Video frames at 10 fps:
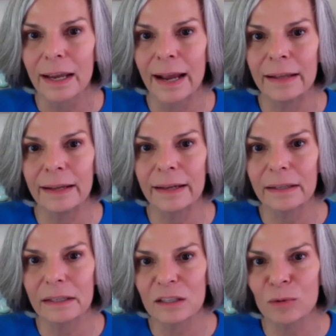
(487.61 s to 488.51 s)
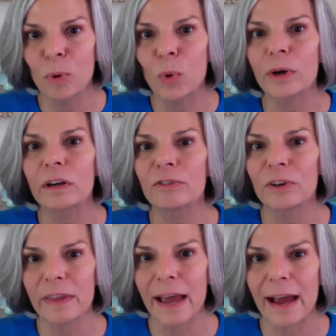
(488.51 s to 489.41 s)
and that the support for
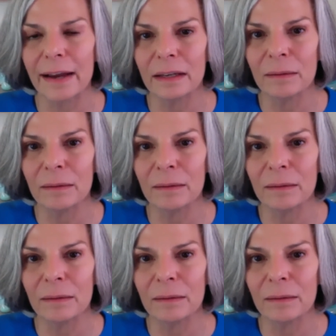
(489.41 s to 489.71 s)
that